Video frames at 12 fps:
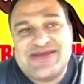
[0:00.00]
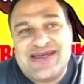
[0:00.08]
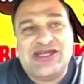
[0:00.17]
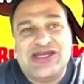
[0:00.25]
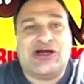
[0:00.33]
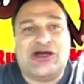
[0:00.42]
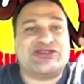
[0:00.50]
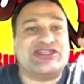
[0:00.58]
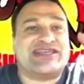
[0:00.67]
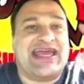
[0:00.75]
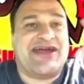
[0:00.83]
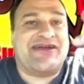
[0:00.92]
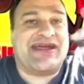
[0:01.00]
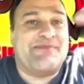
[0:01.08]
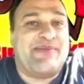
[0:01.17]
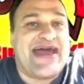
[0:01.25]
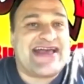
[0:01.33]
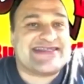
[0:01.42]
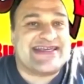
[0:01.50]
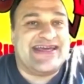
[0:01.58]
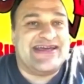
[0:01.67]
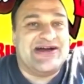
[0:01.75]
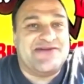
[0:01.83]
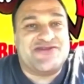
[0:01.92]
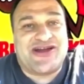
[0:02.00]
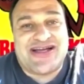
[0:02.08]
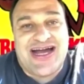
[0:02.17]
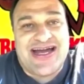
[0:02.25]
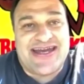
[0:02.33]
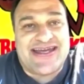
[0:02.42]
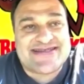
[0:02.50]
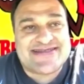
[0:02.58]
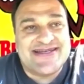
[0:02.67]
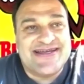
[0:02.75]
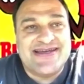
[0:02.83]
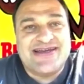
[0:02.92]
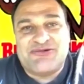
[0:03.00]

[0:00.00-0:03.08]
you know, she's carrying a basket of narcotics